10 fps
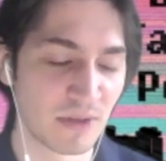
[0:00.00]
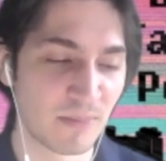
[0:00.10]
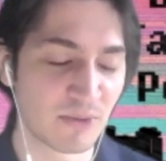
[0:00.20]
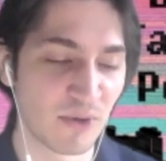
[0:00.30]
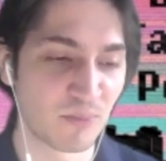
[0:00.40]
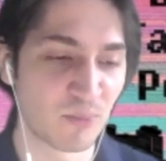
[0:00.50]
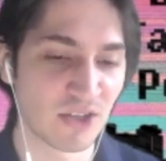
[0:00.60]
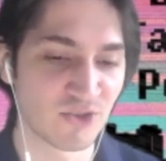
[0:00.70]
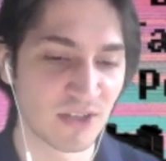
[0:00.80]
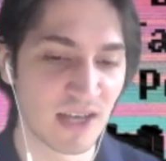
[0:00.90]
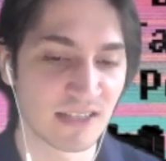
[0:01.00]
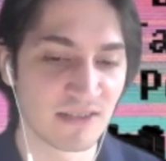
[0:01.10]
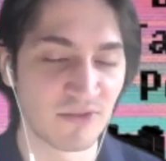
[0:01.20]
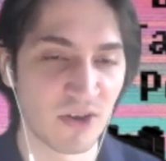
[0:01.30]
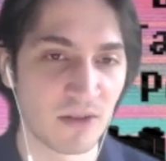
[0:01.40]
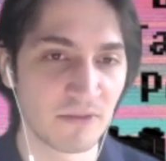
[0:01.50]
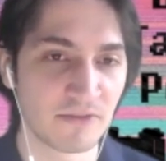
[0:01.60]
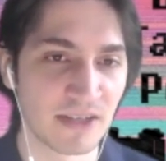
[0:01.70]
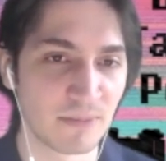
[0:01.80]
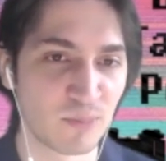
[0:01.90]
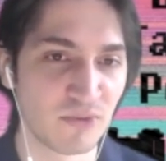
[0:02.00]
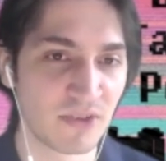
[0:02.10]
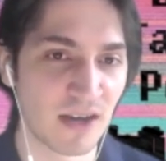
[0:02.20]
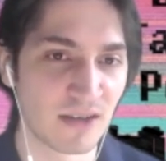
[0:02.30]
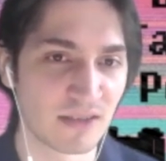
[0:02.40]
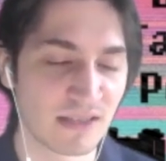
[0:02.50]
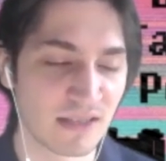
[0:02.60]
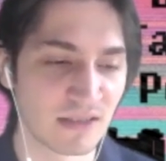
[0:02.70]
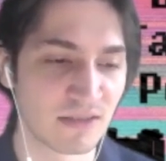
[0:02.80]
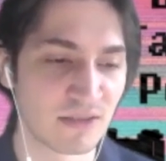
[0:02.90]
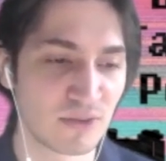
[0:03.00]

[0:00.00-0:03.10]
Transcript: the Bitcoin project has evolved and moved on since